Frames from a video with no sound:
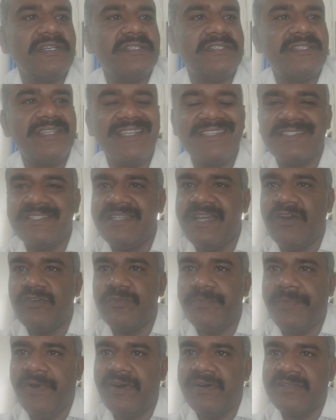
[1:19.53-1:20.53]

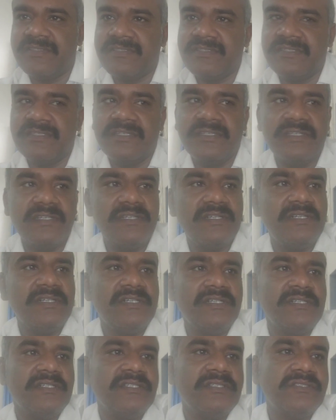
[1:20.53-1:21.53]
touchdown pass
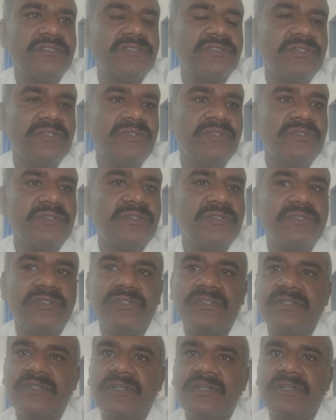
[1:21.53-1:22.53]
so
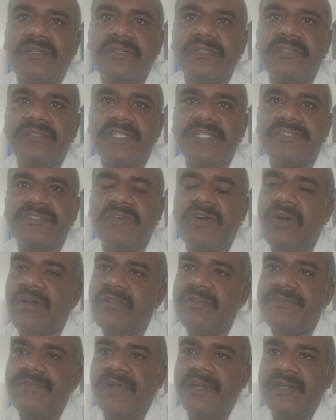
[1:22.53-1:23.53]
that's
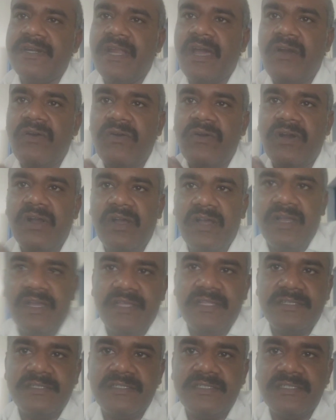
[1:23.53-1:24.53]
all for now
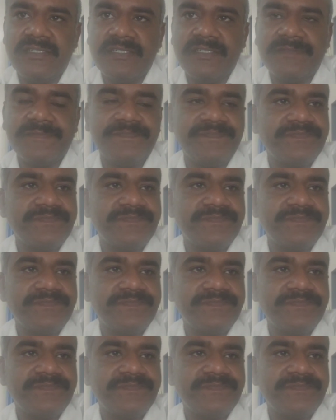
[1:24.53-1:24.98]
and uh,